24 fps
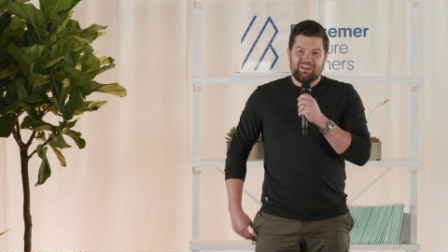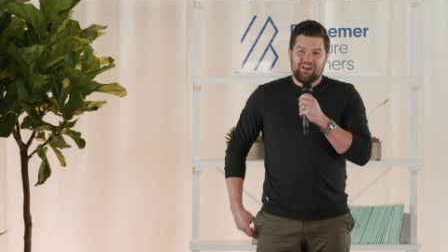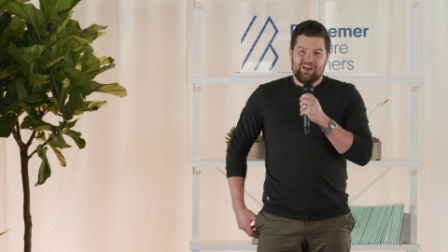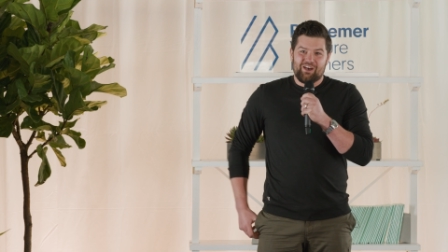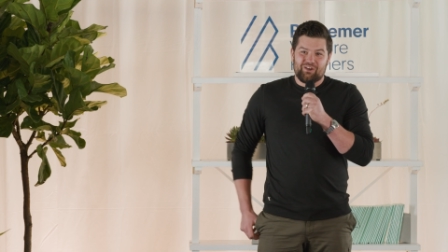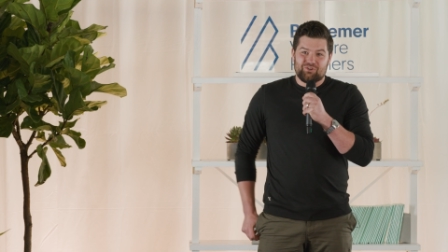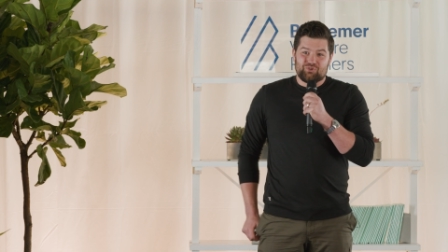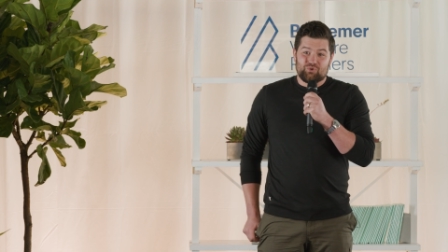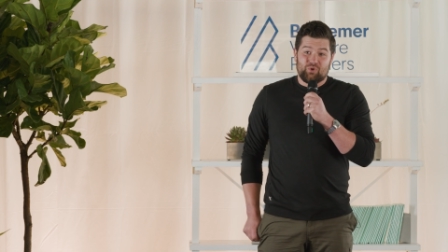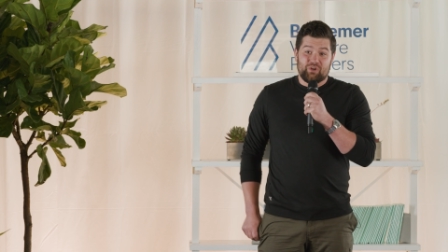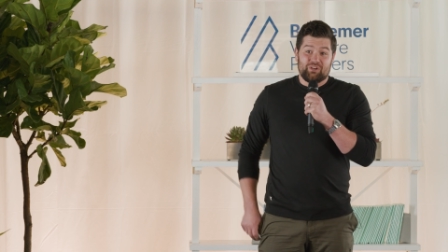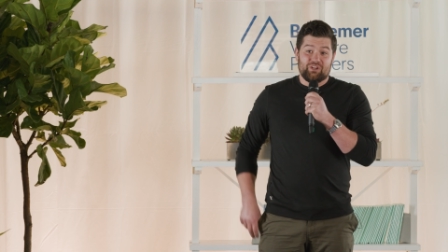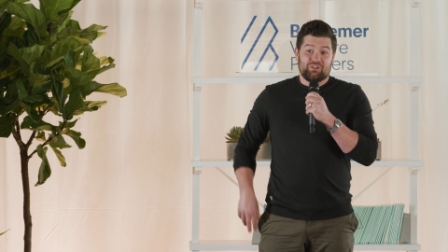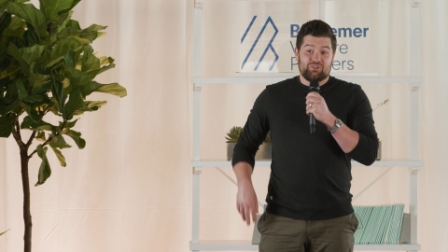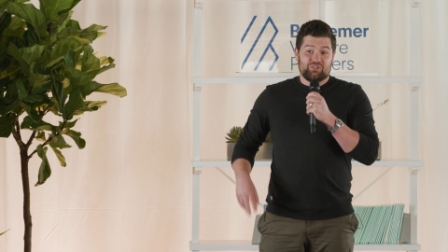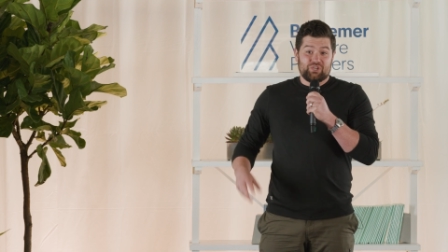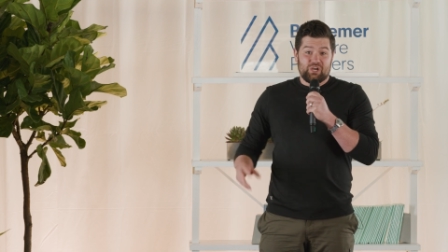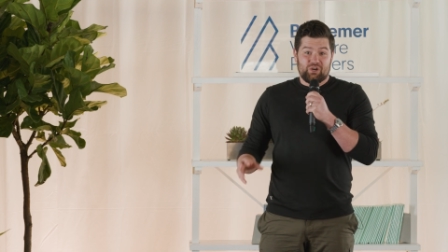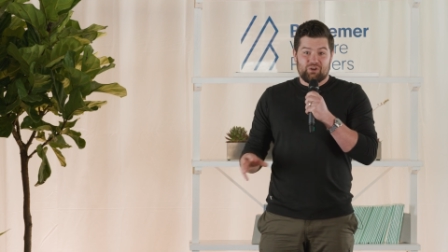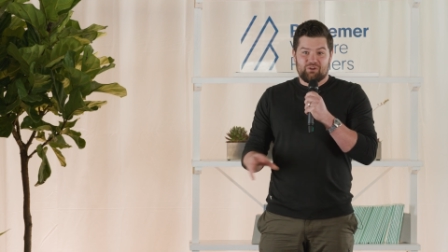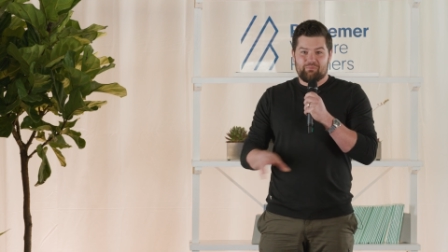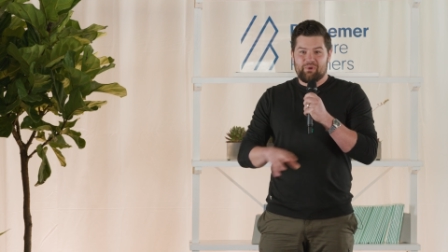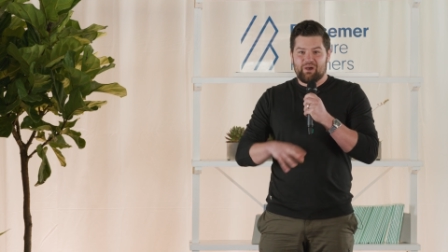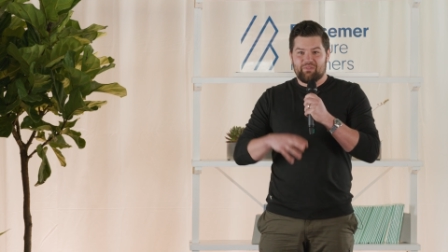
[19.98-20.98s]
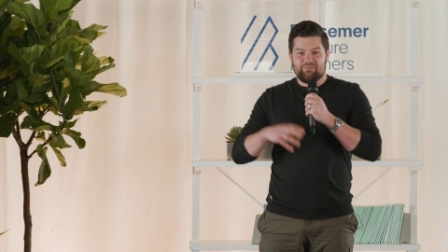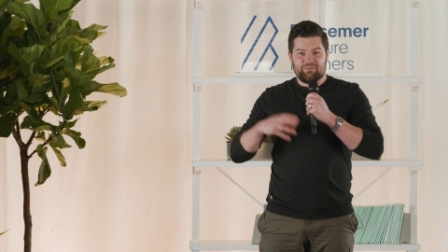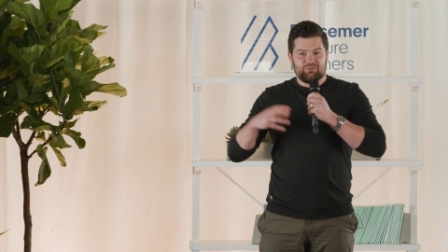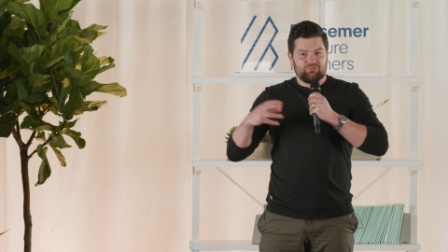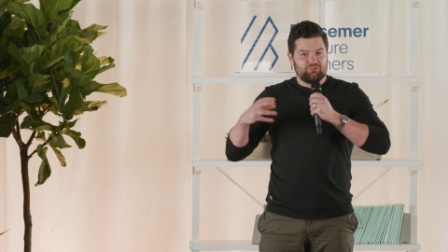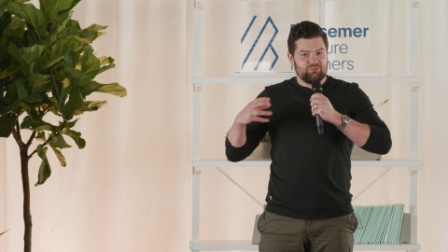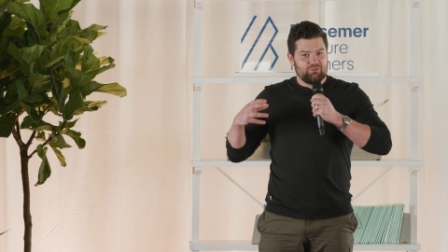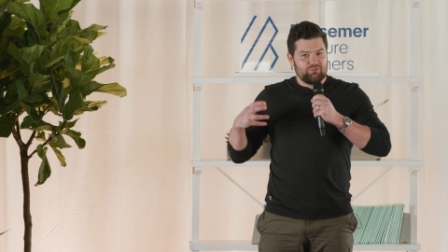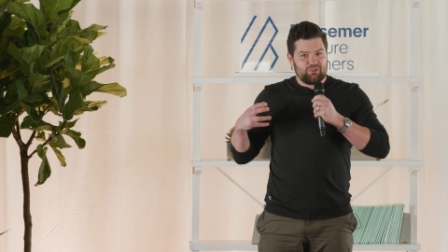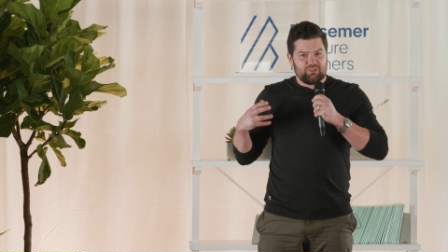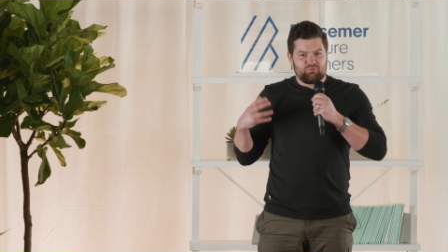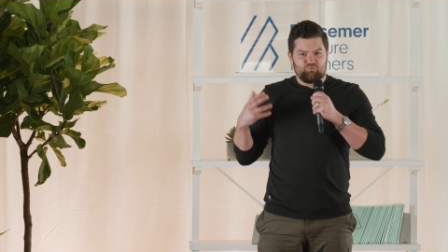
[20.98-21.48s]
joined and shared about this
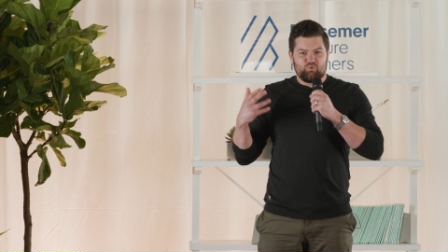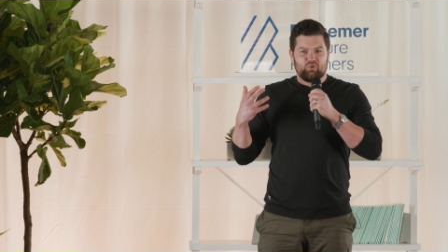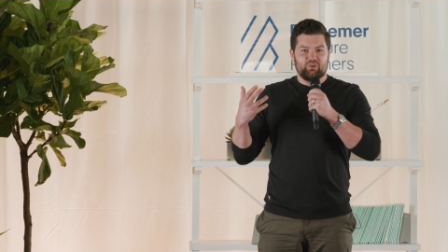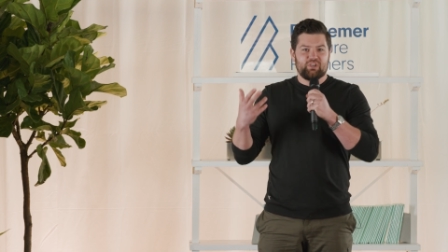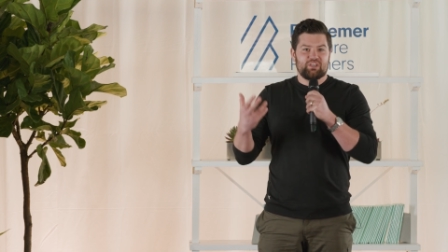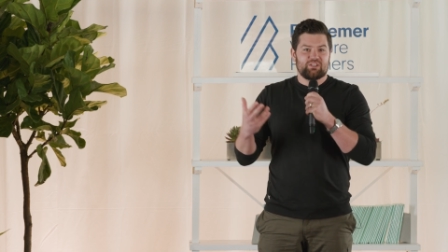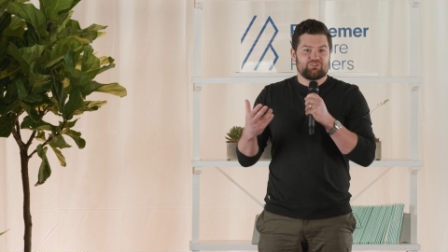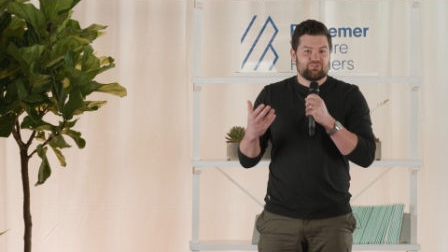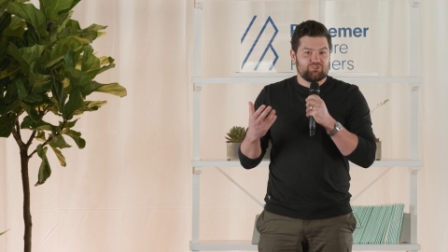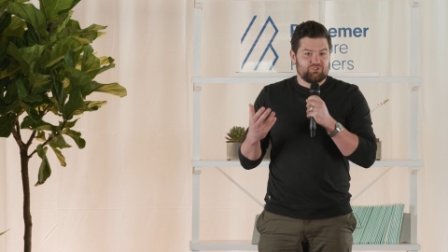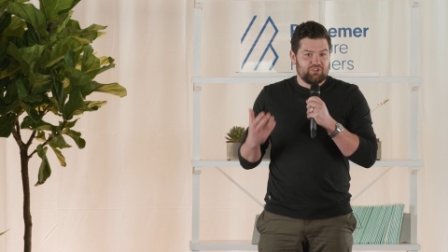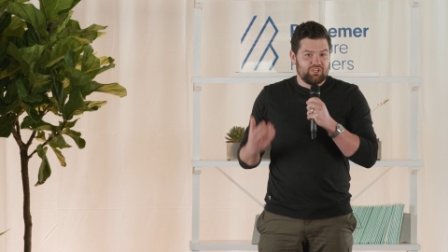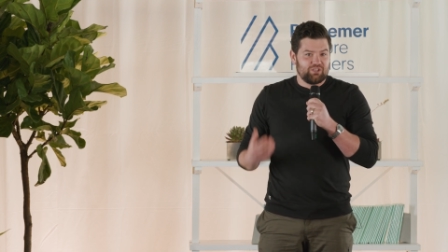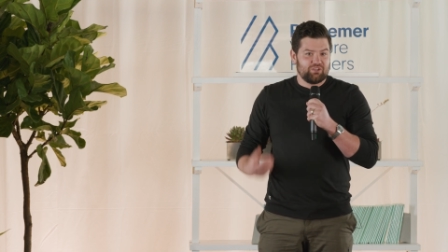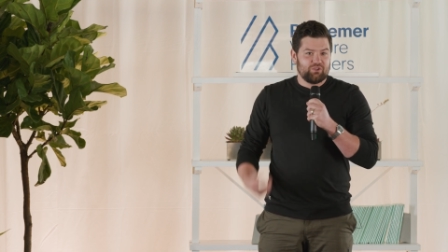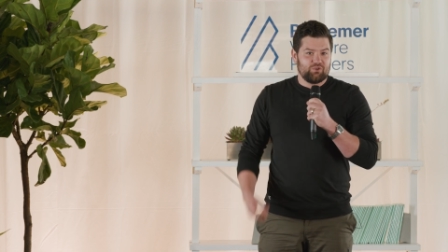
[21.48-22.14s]
really interesting